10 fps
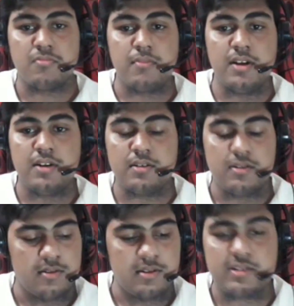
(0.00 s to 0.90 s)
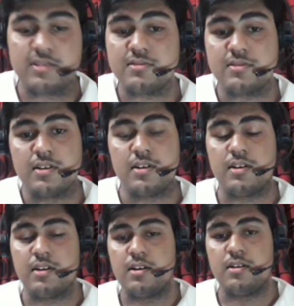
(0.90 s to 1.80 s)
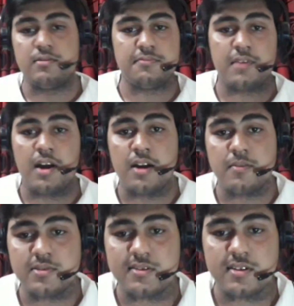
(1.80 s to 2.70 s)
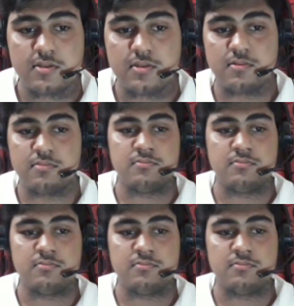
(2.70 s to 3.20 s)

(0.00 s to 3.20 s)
military that is the army sector